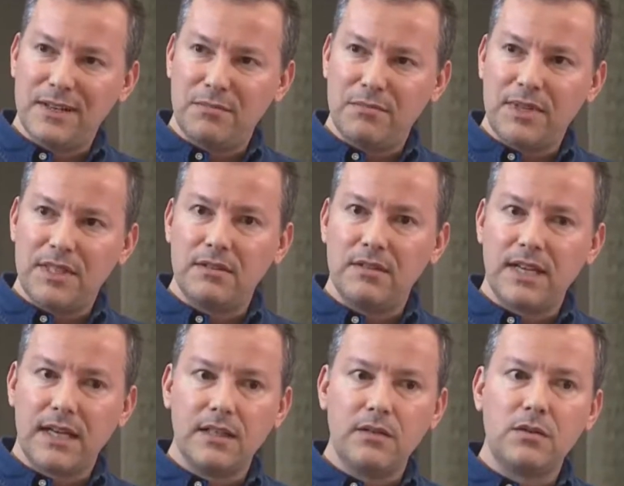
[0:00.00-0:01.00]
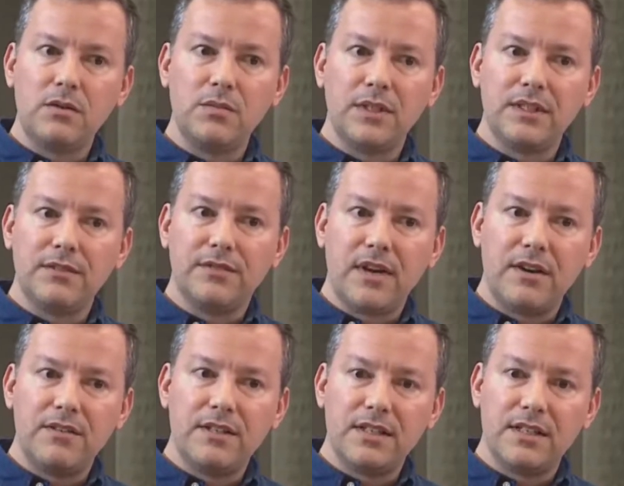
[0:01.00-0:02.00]
bit technical, but the
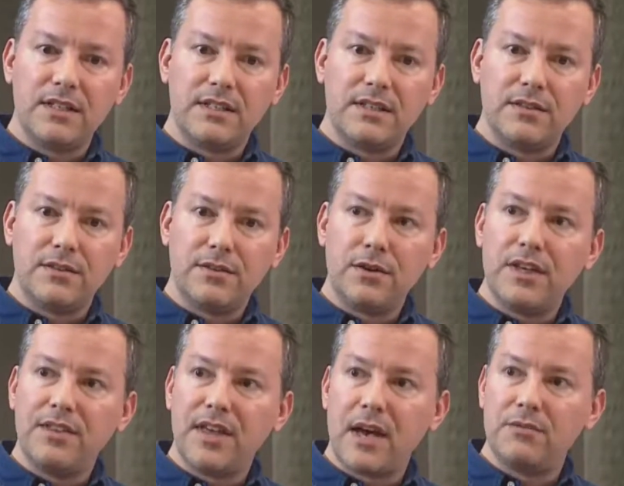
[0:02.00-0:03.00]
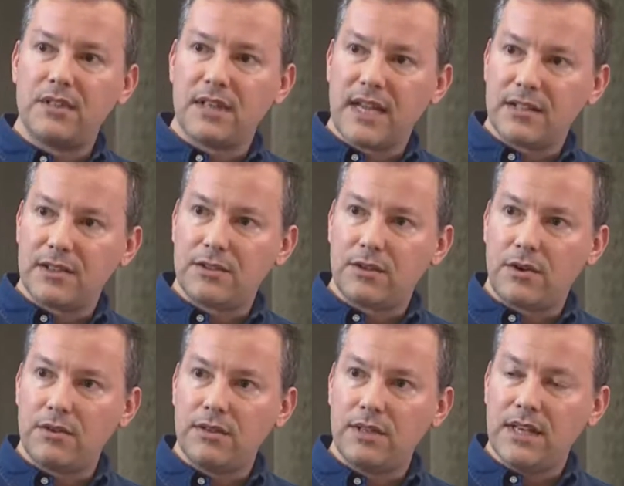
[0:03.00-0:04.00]
virus is 30,000 letters
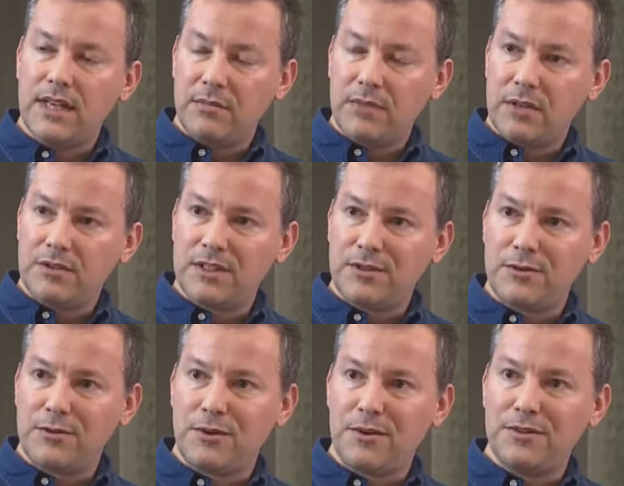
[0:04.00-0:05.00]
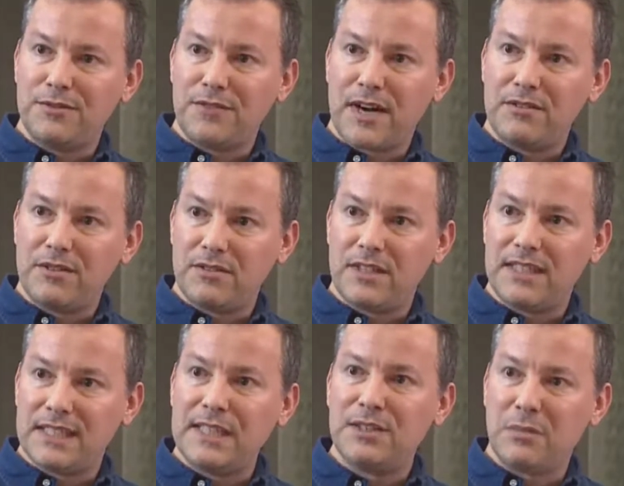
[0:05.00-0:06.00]
long. Because it's so long, the virus really
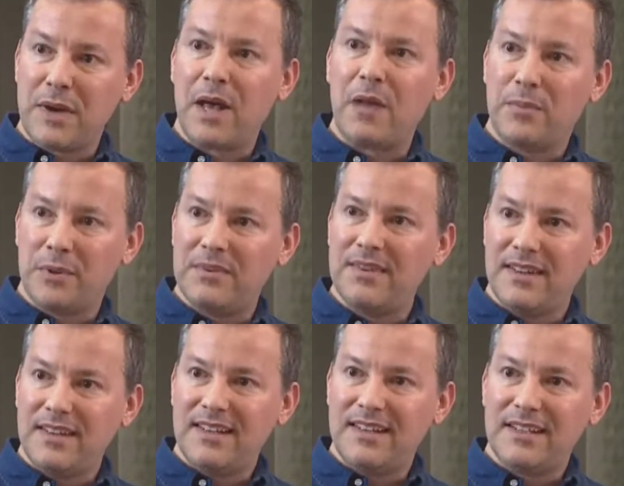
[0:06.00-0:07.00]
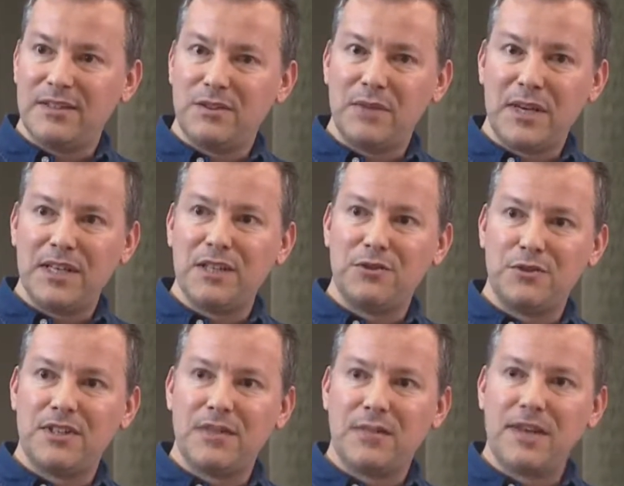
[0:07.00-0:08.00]
needs some help to making
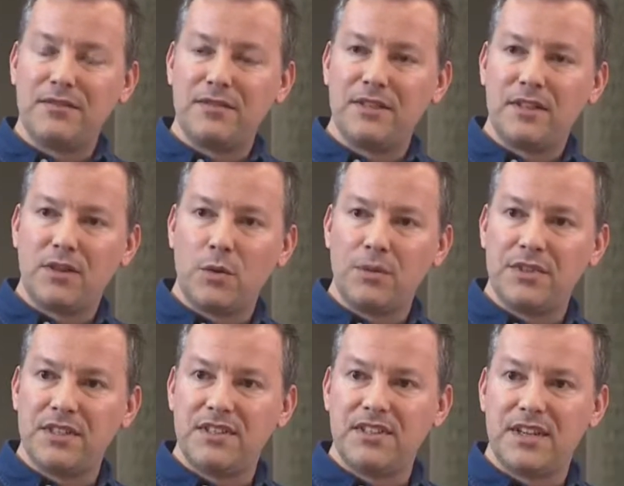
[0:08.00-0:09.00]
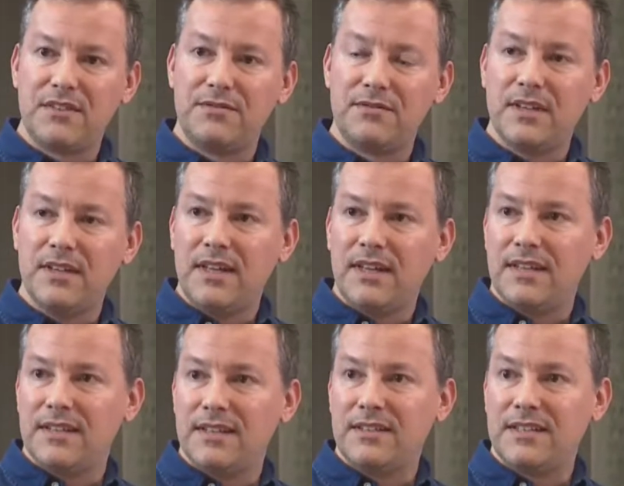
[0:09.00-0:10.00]
sure that whenever it copies itself,
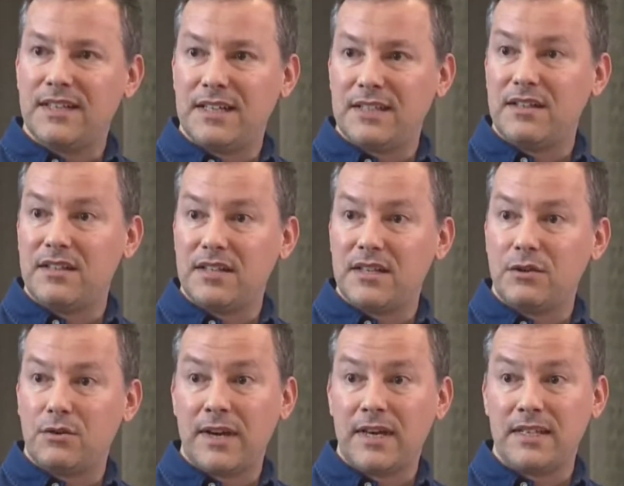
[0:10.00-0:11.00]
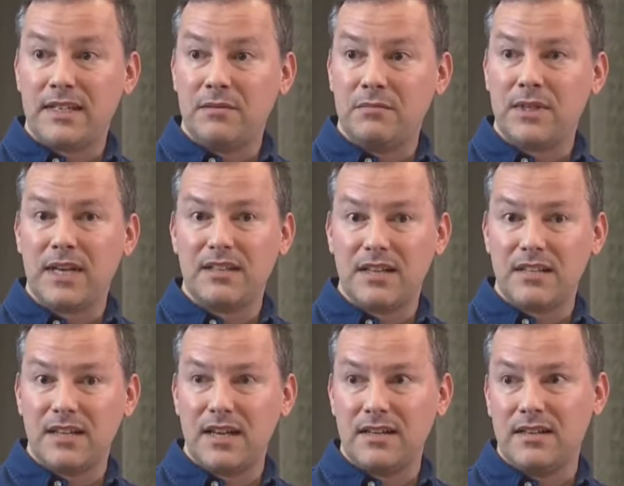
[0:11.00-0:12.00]
that it does that correctly. But as I said,